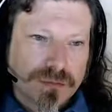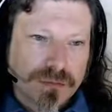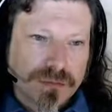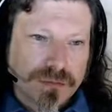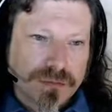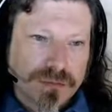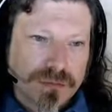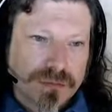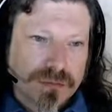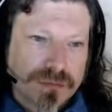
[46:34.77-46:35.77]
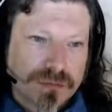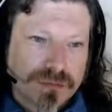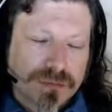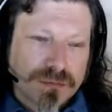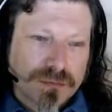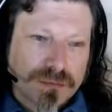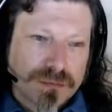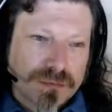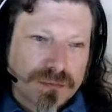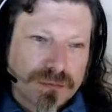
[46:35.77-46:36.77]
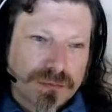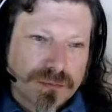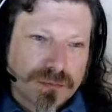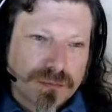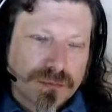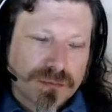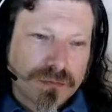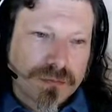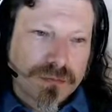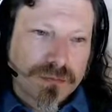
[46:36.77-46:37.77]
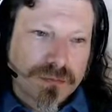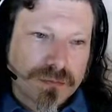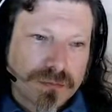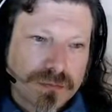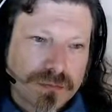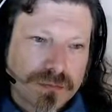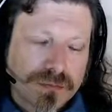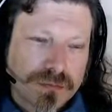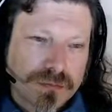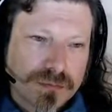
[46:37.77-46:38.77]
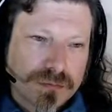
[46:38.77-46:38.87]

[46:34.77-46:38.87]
This person isn't speaking.